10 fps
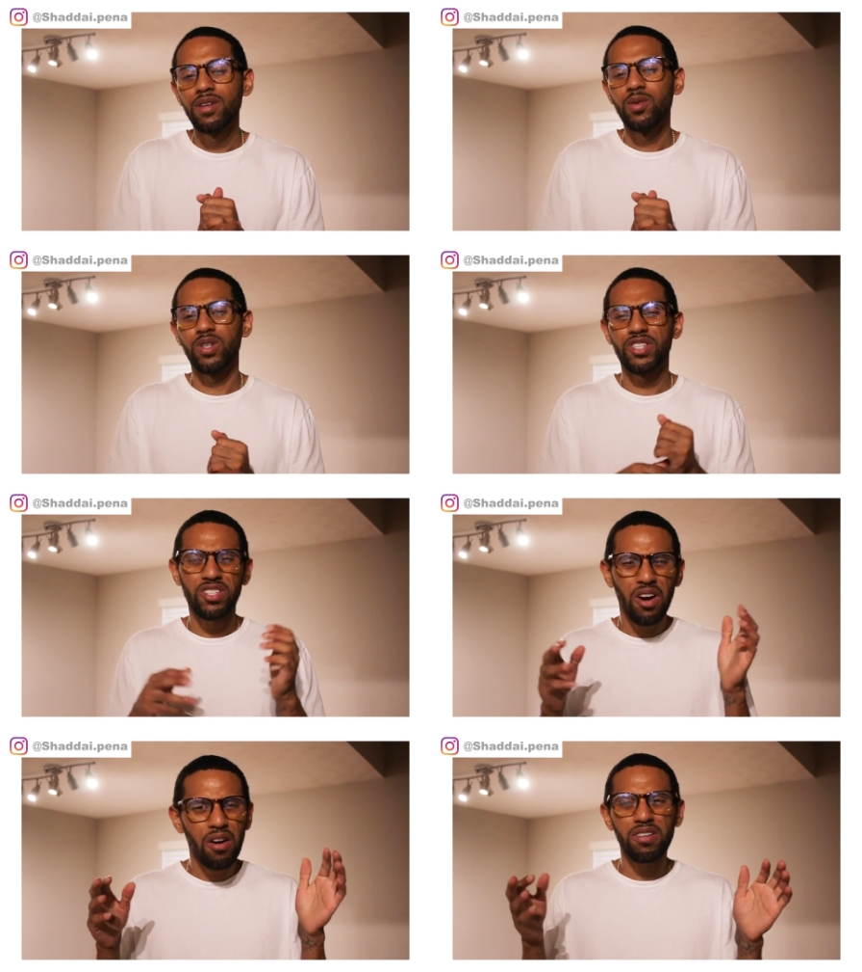which
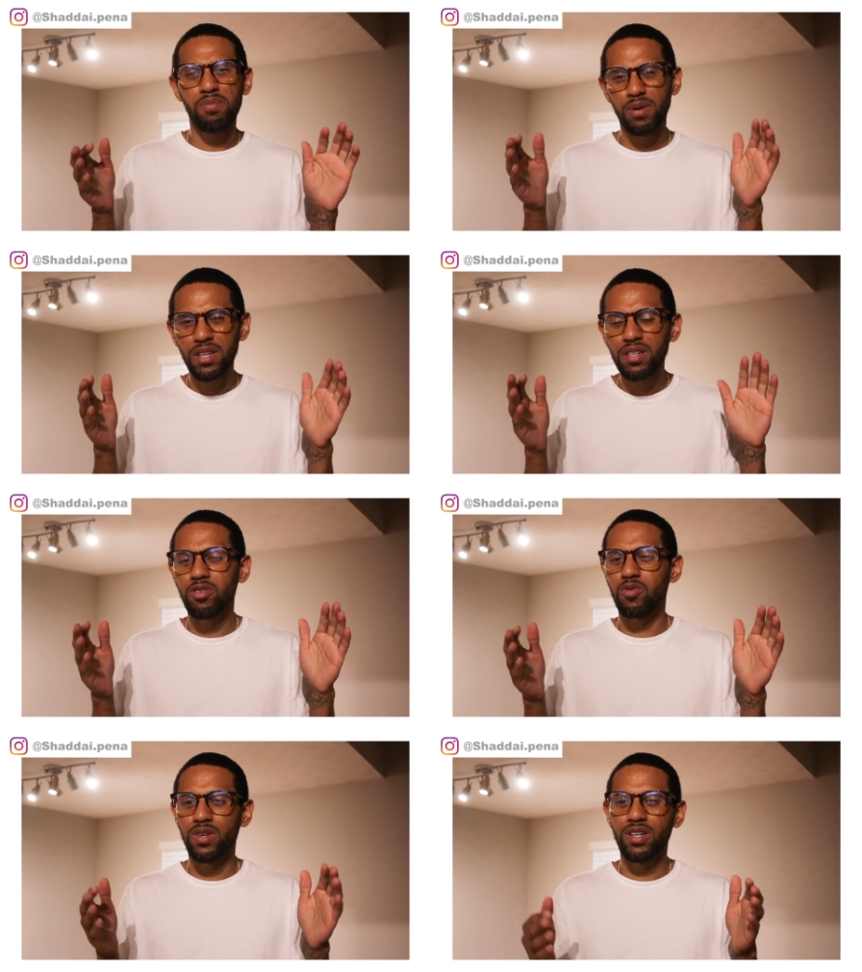it's already been a
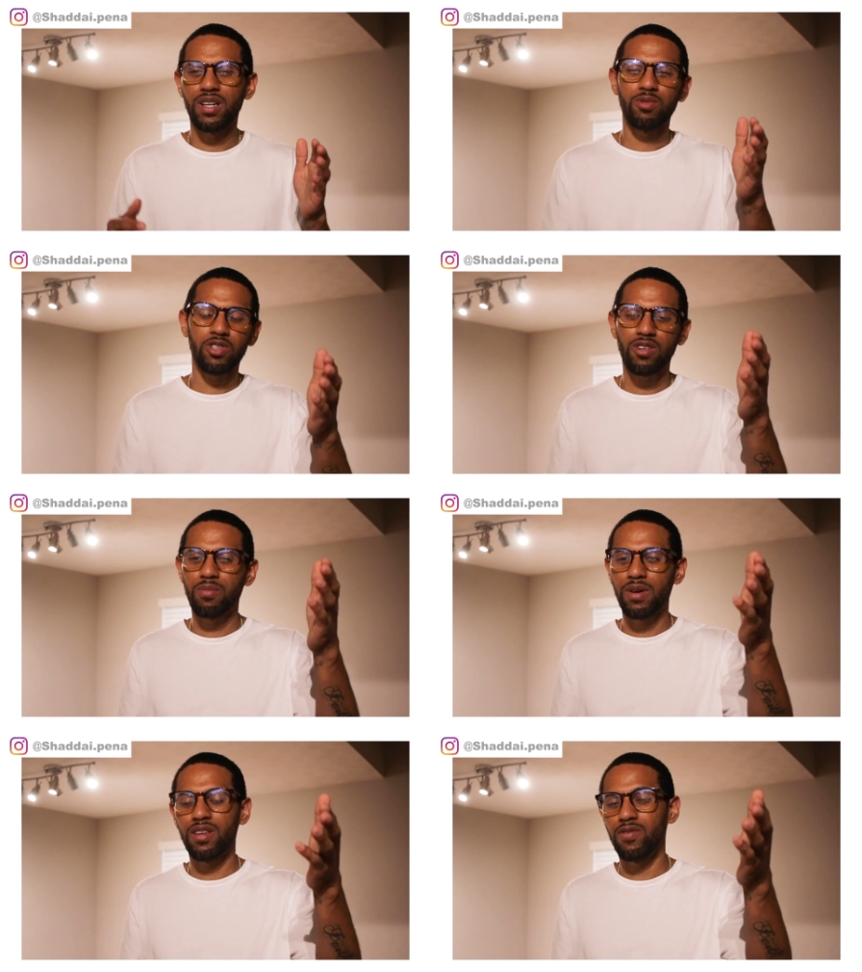little weird. I'm sure
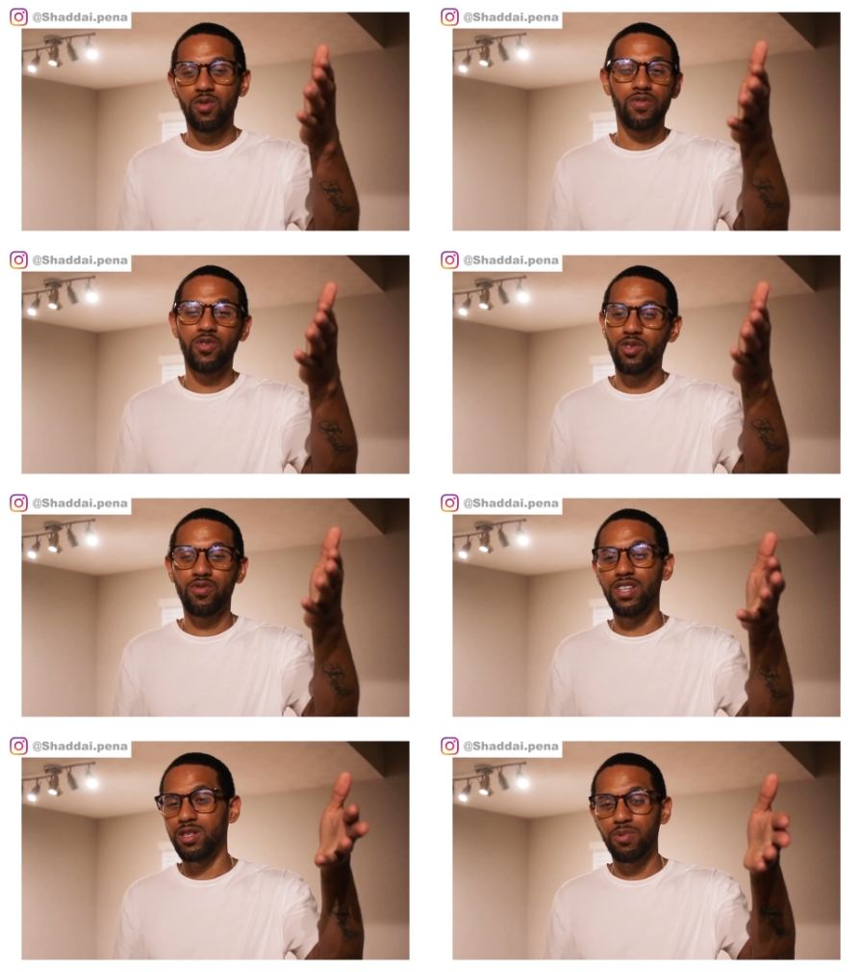many of you, if you
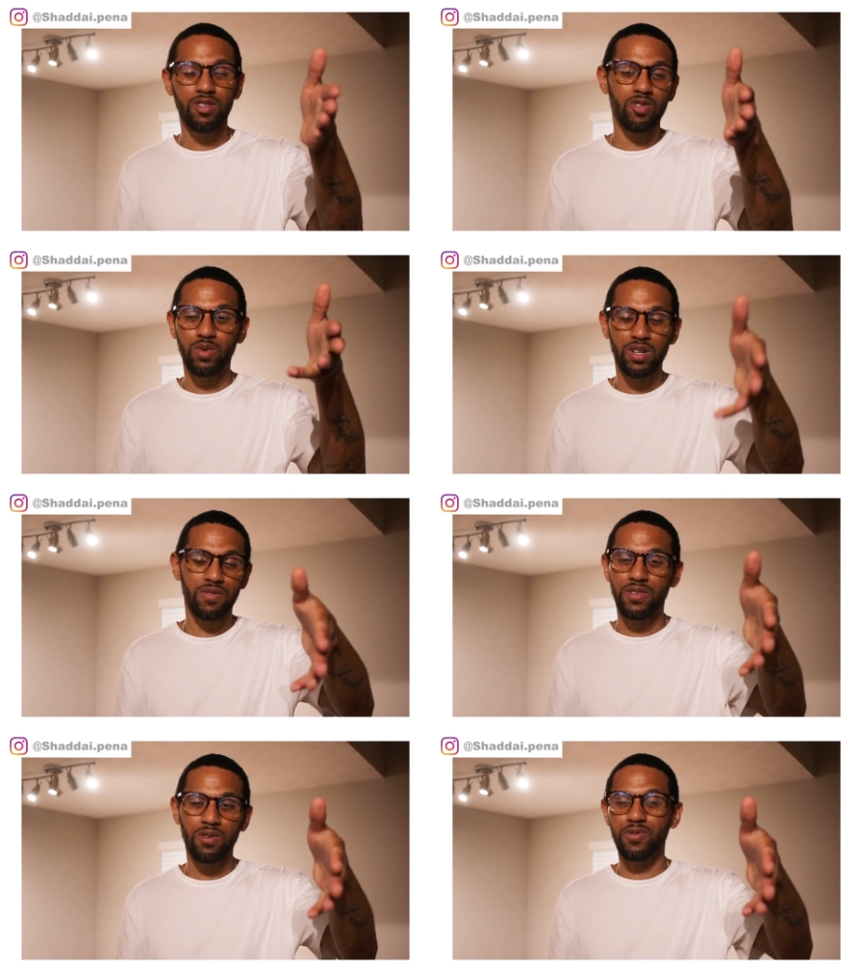agree it's been a little
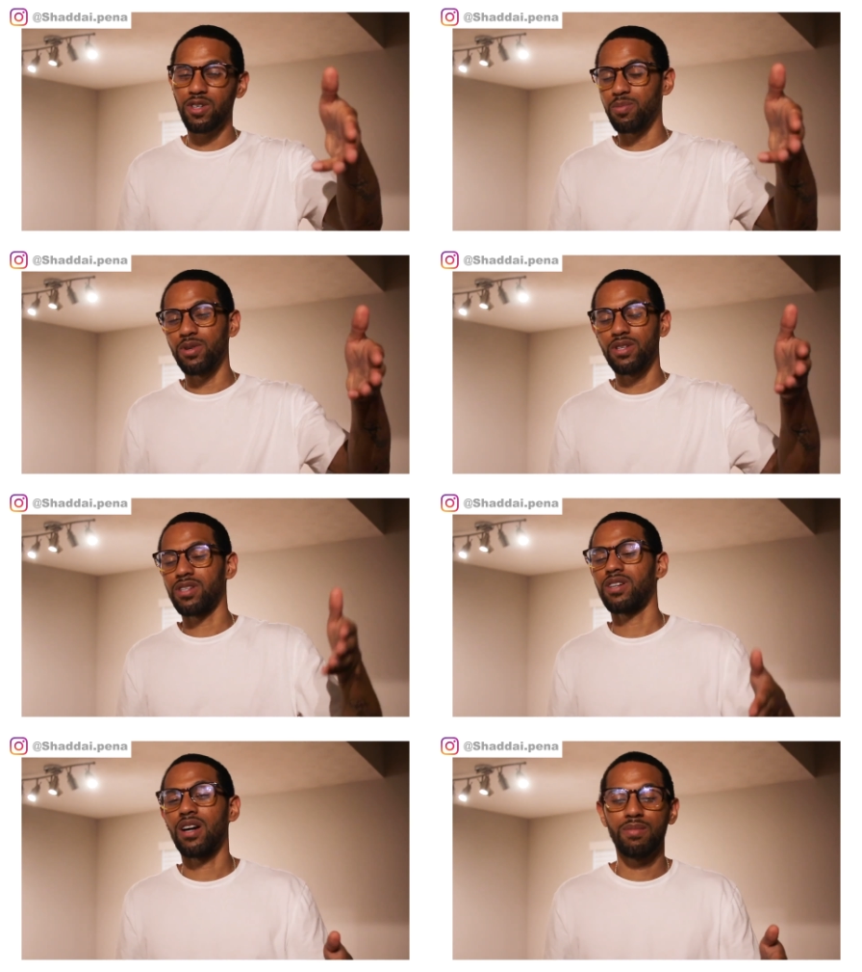weird, feel free to put it in the
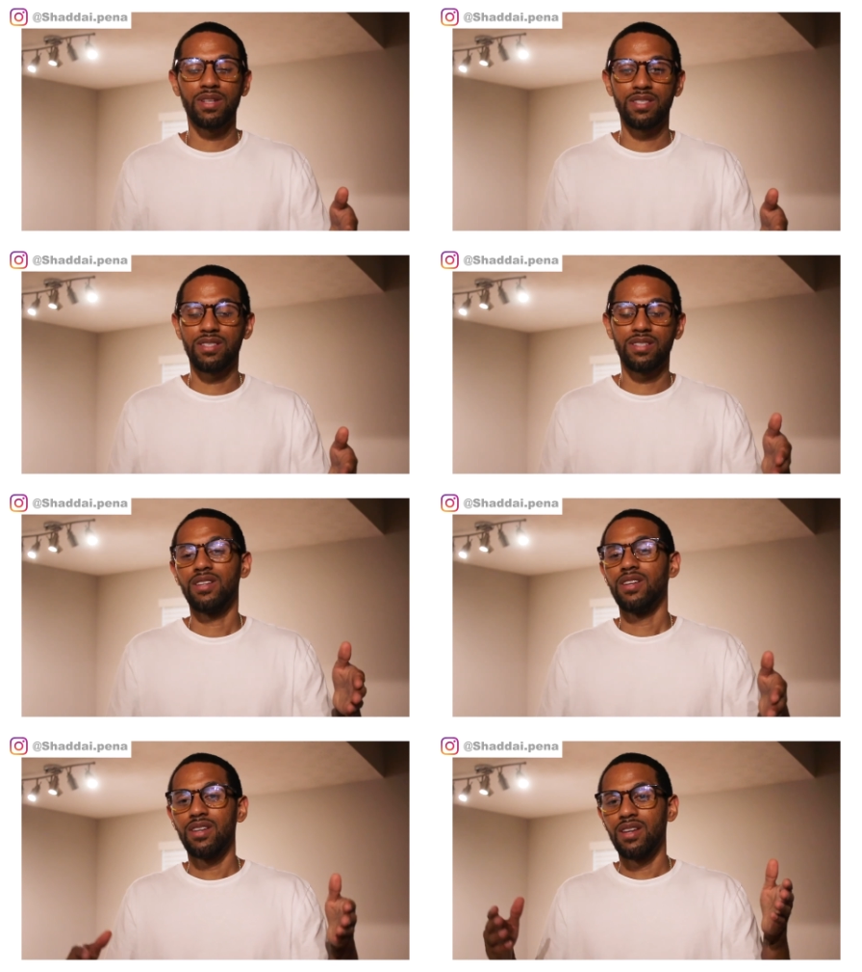comments
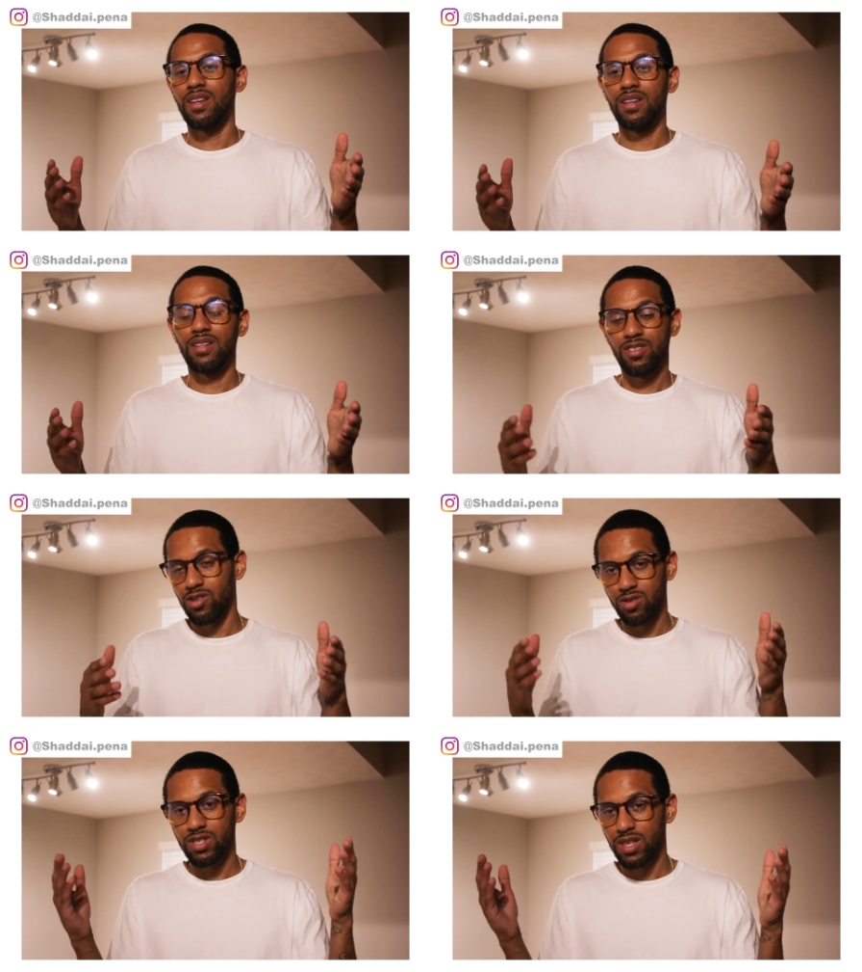and, you
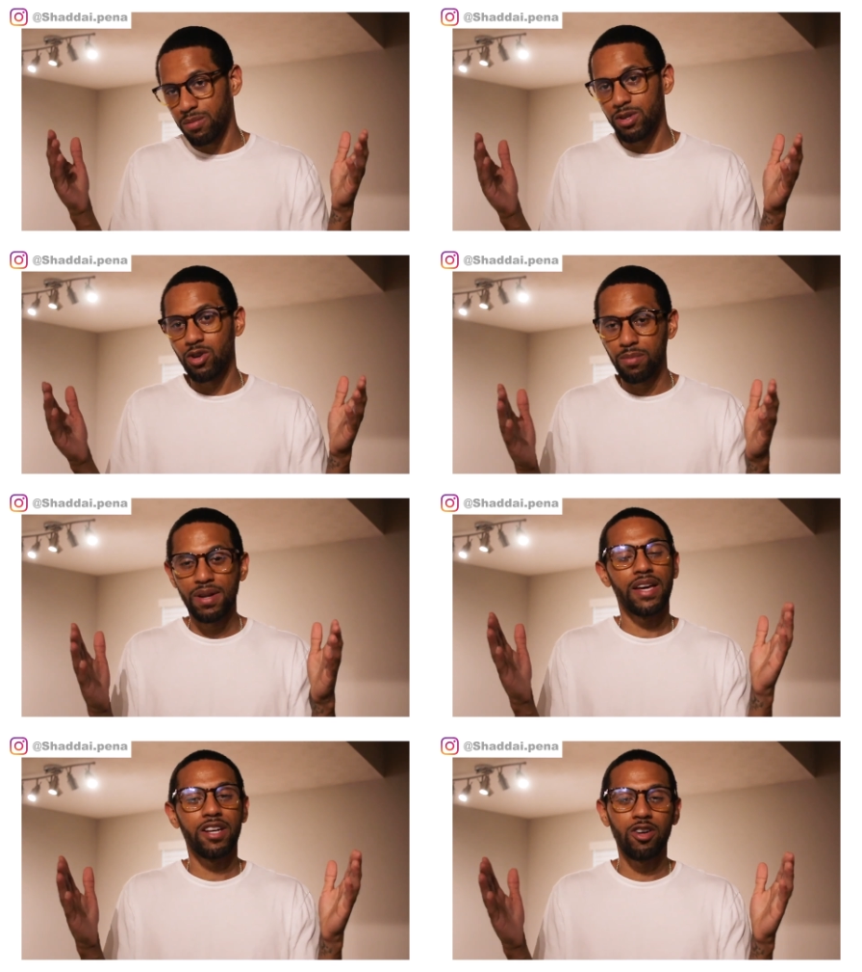know, just to let me know I'm
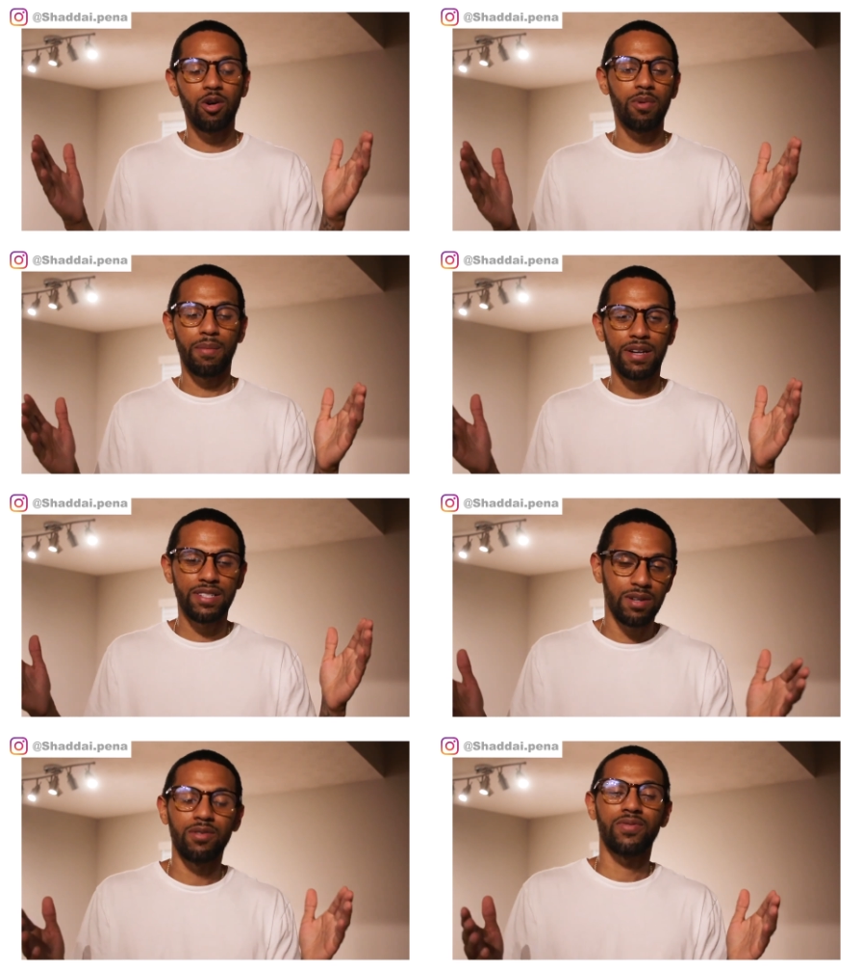not here all by
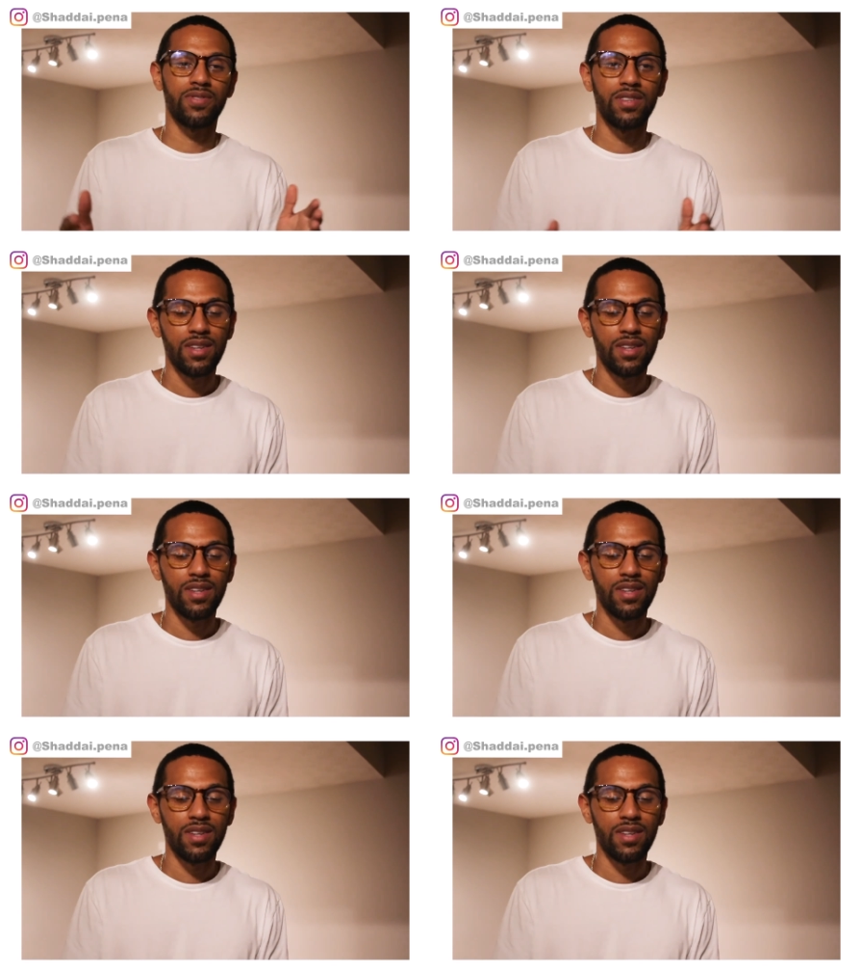myself.